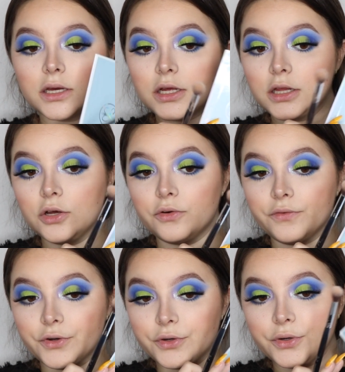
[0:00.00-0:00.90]

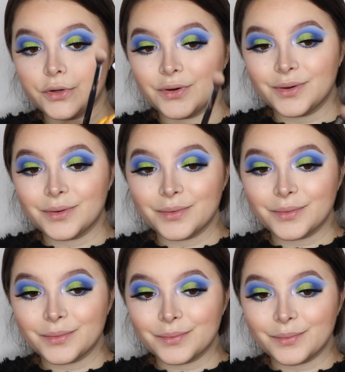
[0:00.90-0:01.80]
Clover
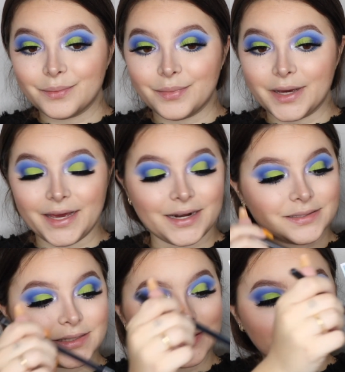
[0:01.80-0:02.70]
by
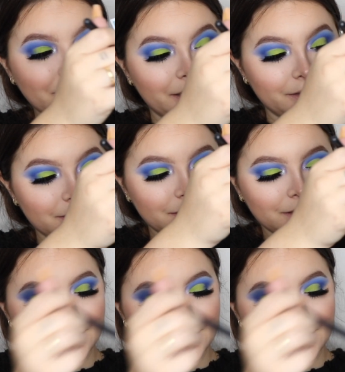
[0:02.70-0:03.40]
Anastasia Beverly Hills?